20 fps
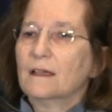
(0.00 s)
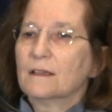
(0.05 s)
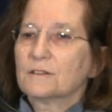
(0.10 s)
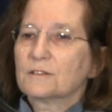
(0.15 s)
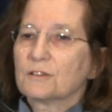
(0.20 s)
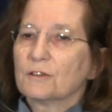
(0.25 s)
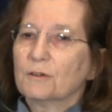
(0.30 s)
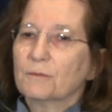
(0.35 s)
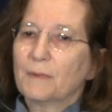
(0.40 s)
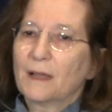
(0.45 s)

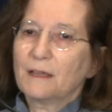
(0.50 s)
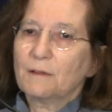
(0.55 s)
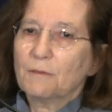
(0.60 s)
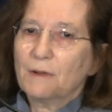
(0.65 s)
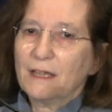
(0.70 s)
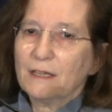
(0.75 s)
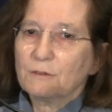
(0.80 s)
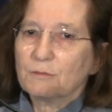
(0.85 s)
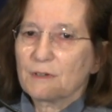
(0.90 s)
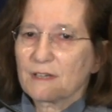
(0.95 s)
So my
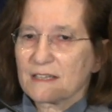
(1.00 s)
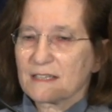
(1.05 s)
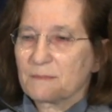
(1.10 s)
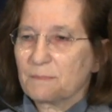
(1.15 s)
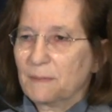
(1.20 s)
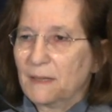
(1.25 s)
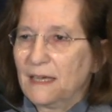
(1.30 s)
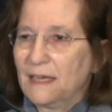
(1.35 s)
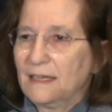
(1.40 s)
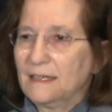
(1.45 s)
way to
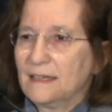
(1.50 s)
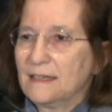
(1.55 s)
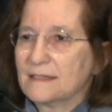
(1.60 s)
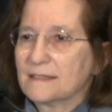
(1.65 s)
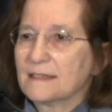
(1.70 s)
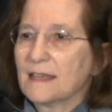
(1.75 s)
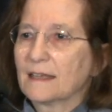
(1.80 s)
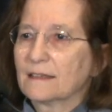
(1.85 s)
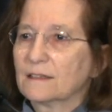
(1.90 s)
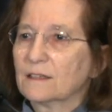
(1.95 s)
explain
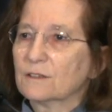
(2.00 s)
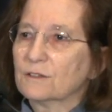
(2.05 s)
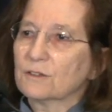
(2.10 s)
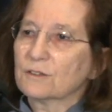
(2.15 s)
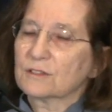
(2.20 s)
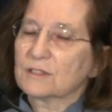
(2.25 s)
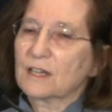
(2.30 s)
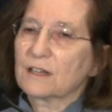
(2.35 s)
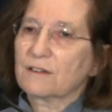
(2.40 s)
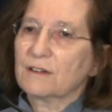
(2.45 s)
is that
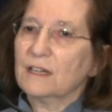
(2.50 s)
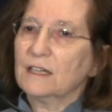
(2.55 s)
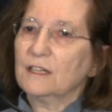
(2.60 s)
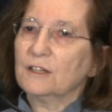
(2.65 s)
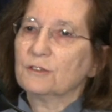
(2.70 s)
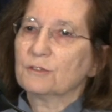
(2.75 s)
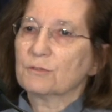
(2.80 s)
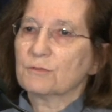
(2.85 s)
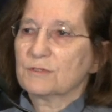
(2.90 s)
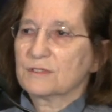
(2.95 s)
those are
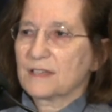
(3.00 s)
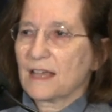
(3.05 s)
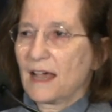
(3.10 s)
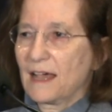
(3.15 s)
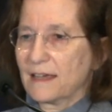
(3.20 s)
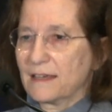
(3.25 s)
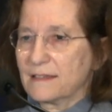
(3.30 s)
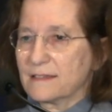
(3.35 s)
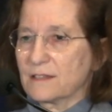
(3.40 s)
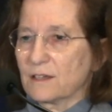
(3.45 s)
really two
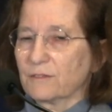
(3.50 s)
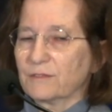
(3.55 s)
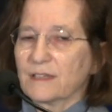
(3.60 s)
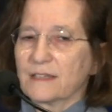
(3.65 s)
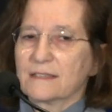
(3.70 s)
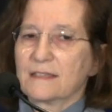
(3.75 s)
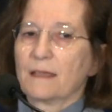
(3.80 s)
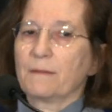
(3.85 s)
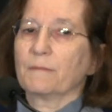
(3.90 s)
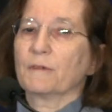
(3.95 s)
sides of the
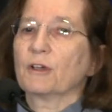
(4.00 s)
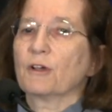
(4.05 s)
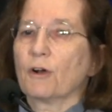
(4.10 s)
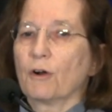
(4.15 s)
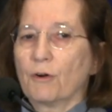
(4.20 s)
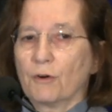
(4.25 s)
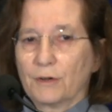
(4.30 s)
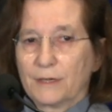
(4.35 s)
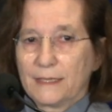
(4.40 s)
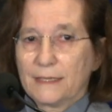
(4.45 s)
same
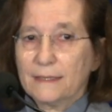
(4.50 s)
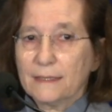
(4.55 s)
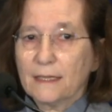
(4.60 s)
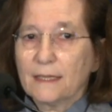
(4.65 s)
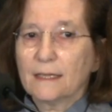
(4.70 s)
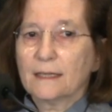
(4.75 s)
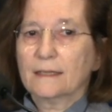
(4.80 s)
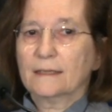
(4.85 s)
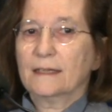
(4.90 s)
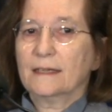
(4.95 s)
coin.
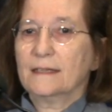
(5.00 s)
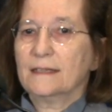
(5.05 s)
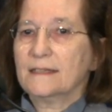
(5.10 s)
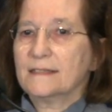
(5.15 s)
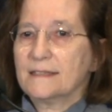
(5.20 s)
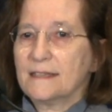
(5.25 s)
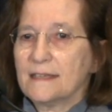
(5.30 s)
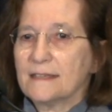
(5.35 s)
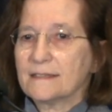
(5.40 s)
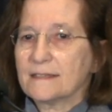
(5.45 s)
The
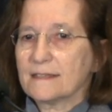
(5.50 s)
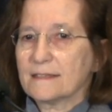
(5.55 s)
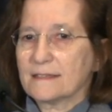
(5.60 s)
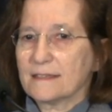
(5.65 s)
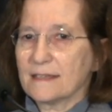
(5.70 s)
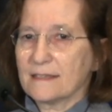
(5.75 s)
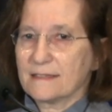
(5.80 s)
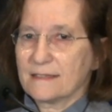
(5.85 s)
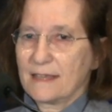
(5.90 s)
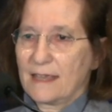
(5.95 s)
disease is
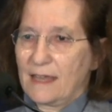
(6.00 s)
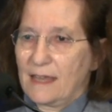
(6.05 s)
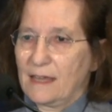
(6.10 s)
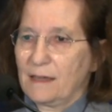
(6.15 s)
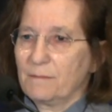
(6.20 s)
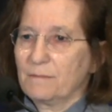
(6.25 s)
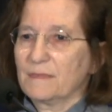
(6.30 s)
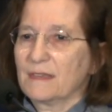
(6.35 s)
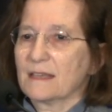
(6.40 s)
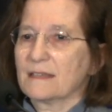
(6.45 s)
the
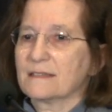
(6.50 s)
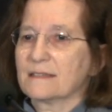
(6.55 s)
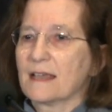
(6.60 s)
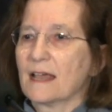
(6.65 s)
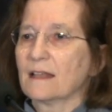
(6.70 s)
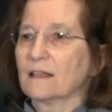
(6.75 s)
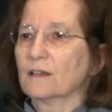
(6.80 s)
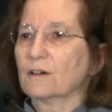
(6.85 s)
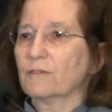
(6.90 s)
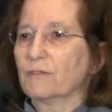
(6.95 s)
same, the
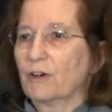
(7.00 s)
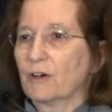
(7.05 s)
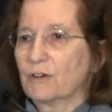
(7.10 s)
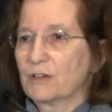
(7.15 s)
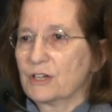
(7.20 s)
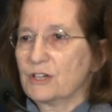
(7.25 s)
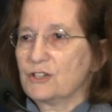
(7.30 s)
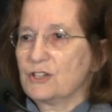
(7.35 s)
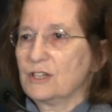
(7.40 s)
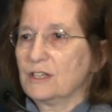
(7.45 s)
cell of
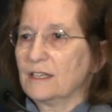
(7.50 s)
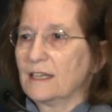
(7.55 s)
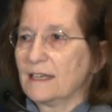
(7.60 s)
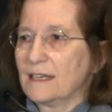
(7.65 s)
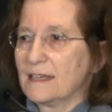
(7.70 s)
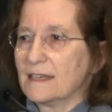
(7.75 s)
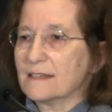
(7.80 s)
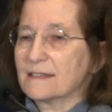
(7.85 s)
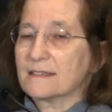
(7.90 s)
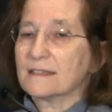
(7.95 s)
origin
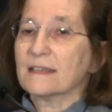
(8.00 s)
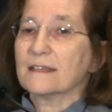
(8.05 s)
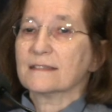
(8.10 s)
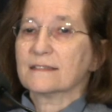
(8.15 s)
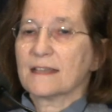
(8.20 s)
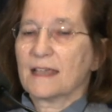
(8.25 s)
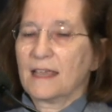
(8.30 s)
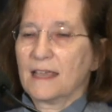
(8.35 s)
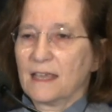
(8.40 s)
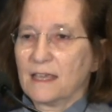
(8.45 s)
is the
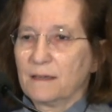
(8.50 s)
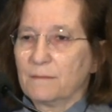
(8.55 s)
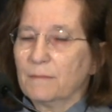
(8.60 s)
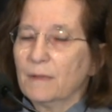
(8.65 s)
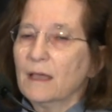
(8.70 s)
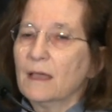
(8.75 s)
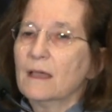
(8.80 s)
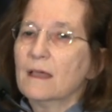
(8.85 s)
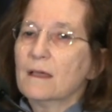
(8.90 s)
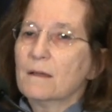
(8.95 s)
same,
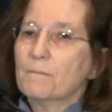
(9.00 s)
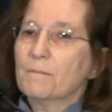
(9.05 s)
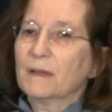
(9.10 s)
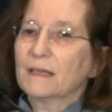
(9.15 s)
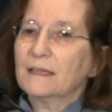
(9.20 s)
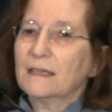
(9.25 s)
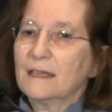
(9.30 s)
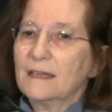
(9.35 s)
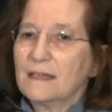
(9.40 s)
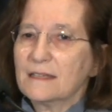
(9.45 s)

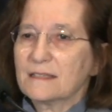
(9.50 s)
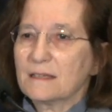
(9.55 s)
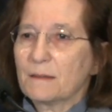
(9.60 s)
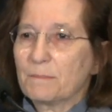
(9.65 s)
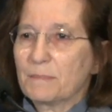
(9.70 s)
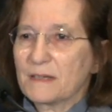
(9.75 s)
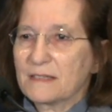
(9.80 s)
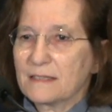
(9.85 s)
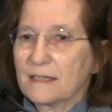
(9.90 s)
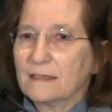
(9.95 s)
but there is a
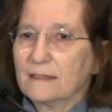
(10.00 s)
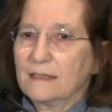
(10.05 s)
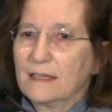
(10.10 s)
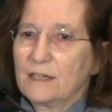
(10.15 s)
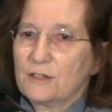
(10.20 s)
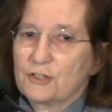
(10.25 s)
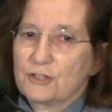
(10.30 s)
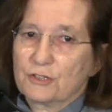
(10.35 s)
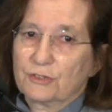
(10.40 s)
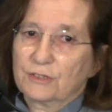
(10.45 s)

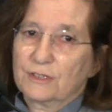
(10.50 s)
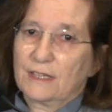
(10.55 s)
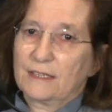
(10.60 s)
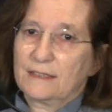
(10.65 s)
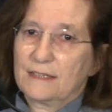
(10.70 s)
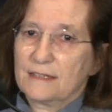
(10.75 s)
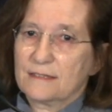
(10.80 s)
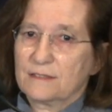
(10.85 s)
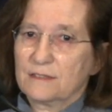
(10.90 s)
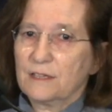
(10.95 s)
presentation
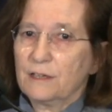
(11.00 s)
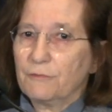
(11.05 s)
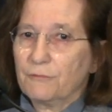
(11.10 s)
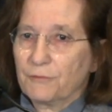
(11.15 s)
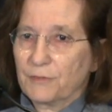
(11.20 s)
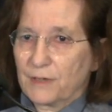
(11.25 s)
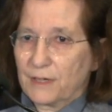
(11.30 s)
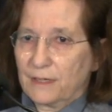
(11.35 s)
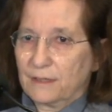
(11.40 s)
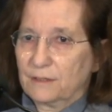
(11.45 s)
that is
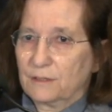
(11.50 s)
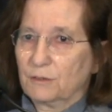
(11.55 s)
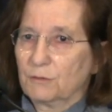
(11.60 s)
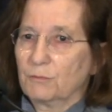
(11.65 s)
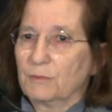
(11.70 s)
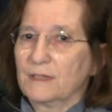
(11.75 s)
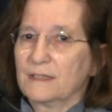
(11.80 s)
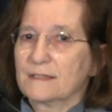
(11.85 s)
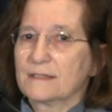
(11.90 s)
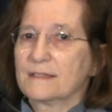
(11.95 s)
different.
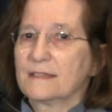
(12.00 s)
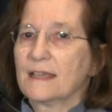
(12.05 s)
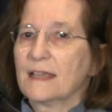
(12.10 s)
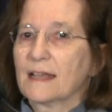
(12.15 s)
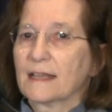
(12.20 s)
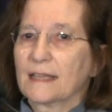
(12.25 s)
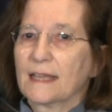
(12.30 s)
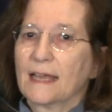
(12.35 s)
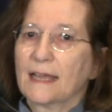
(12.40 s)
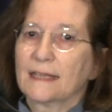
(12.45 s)
With
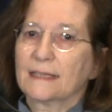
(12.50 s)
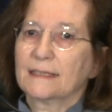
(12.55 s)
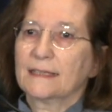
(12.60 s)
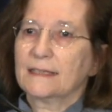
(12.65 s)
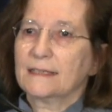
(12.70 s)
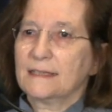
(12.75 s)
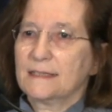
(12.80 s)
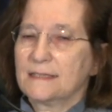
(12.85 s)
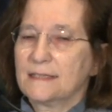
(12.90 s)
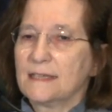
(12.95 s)
CLL, the
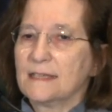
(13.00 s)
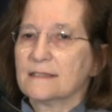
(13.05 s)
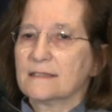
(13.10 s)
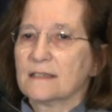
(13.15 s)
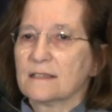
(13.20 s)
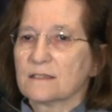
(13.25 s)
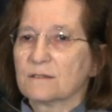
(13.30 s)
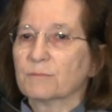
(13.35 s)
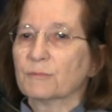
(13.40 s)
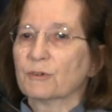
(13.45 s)
disease
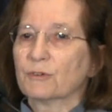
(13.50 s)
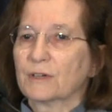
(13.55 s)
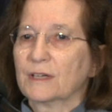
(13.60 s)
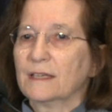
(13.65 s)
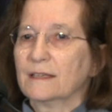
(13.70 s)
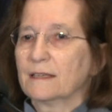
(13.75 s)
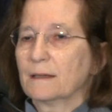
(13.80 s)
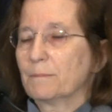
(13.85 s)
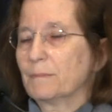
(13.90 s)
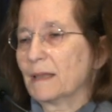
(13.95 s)
is more
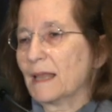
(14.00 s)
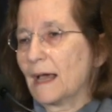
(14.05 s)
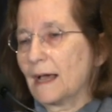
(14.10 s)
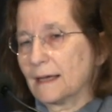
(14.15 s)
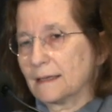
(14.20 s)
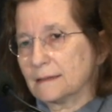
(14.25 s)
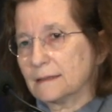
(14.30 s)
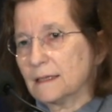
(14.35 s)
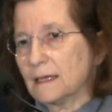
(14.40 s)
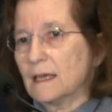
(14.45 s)
in the
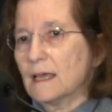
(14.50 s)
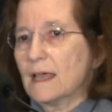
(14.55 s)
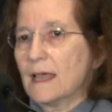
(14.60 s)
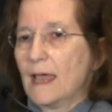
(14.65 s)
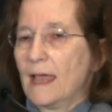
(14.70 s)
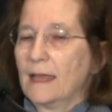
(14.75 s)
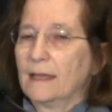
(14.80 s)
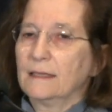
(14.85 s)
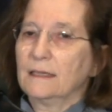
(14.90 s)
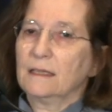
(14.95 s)
blood
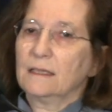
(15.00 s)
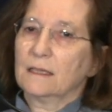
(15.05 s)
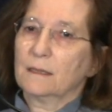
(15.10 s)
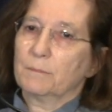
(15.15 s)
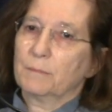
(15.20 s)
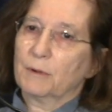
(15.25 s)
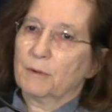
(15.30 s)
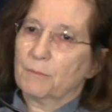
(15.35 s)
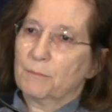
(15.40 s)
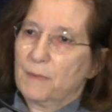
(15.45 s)
and in the
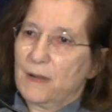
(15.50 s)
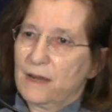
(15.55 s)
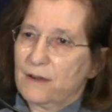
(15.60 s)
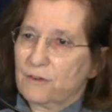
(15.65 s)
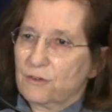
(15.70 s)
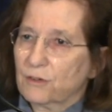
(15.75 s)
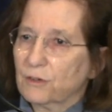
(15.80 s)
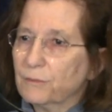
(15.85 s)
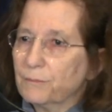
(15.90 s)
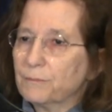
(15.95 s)
bone
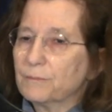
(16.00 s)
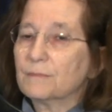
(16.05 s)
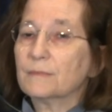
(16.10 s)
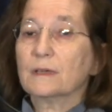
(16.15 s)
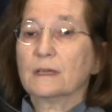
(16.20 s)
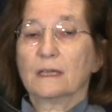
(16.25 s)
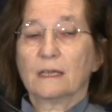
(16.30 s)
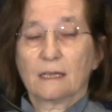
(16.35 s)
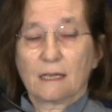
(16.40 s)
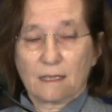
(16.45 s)
marrow.
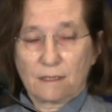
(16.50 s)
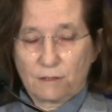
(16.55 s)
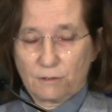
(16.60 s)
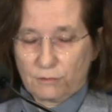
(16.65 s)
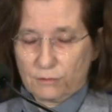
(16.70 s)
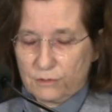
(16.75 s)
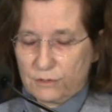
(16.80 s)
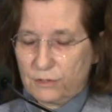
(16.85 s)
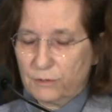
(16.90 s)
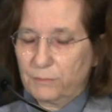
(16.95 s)
It can
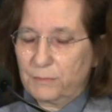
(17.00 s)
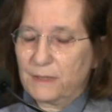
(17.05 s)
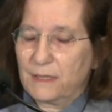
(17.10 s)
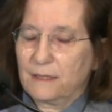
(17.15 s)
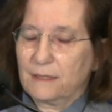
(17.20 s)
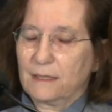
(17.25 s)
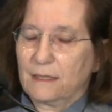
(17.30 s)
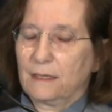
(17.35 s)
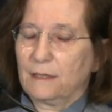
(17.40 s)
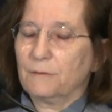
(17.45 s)
also be
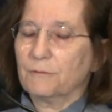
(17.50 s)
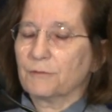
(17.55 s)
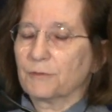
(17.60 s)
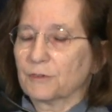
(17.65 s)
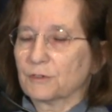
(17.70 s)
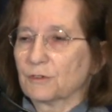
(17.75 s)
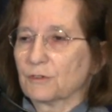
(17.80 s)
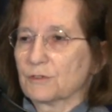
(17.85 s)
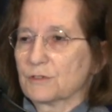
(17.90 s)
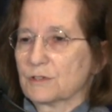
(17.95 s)
in the lymph
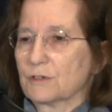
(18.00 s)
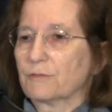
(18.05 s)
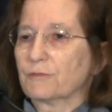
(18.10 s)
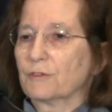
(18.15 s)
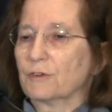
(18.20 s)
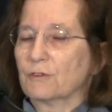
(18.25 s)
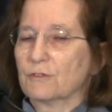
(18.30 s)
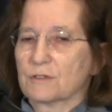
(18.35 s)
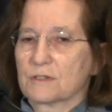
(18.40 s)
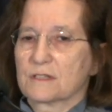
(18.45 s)
nodes, of
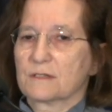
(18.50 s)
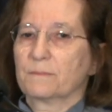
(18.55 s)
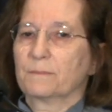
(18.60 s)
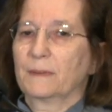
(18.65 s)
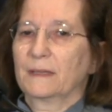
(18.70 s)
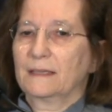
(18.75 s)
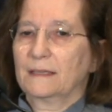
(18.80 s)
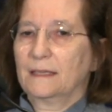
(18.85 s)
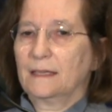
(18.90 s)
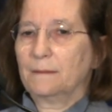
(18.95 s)
course,
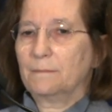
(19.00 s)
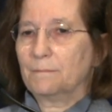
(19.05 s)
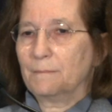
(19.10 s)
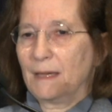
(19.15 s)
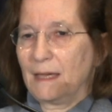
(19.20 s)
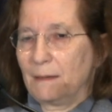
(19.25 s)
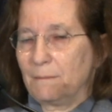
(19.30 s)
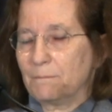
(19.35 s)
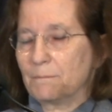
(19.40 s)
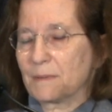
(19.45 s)
but the
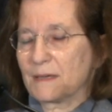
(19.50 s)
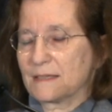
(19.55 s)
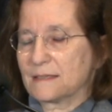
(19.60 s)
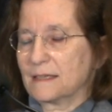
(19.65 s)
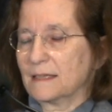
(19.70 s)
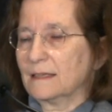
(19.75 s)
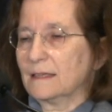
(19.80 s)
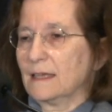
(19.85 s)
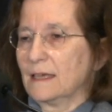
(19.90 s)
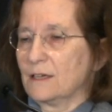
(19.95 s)
main
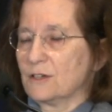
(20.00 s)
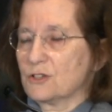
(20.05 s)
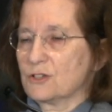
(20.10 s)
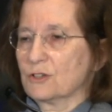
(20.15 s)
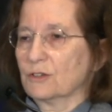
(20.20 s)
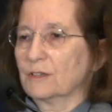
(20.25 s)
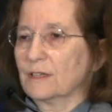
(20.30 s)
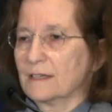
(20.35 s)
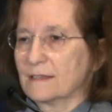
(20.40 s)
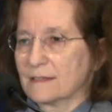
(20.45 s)

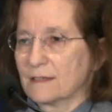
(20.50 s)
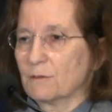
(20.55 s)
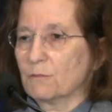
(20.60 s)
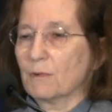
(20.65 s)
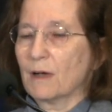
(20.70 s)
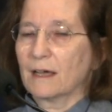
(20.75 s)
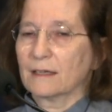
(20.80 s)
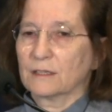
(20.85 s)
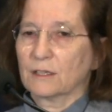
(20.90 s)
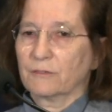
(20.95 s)
presentation is the
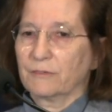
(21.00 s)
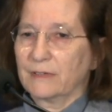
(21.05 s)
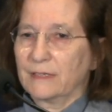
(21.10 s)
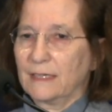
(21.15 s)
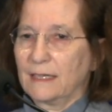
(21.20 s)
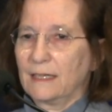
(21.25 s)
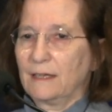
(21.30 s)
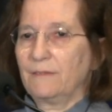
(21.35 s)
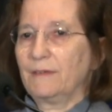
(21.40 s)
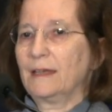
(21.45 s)
one of an
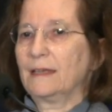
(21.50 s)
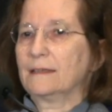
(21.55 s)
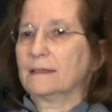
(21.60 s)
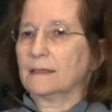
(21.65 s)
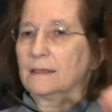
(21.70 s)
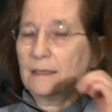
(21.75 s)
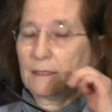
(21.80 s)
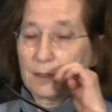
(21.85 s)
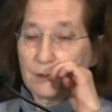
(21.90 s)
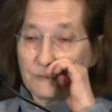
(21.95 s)

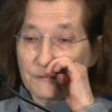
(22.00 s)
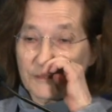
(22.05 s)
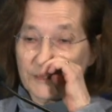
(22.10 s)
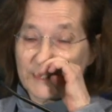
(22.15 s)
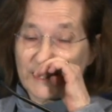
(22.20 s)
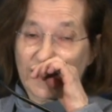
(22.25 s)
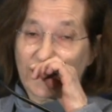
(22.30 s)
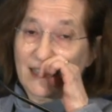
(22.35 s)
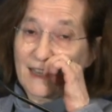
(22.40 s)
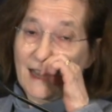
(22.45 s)
elevated
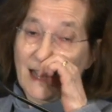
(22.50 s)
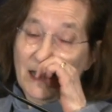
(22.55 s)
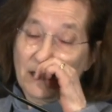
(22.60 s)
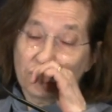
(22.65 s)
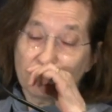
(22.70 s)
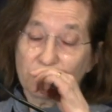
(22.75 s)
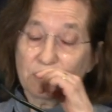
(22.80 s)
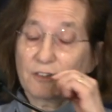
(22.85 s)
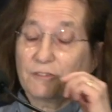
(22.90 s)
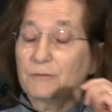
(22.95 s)
lymphocyte
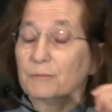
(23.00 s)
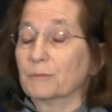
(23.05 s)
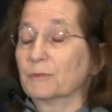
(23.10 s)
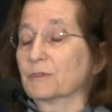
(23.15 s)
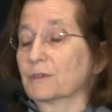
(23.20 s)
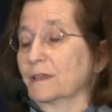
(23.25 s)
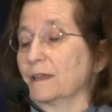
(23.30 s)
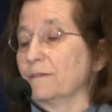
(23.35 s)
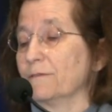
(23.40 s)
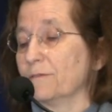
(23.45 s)
count of
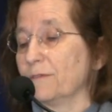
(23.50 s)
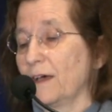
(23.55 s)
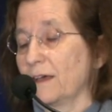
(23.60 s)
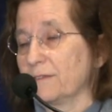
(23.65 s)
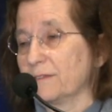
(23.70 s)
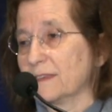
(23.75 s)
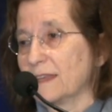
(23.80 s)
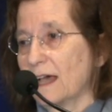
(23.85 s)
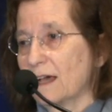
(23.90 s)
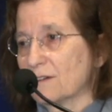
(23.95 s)
more than
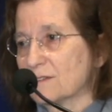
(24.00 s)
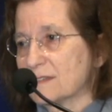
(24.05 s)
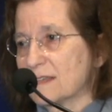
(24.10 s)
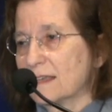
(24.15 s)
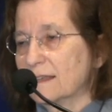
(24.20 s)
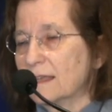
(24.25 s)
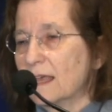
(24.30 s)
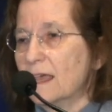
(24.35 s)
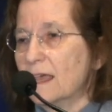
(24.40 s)
5,000.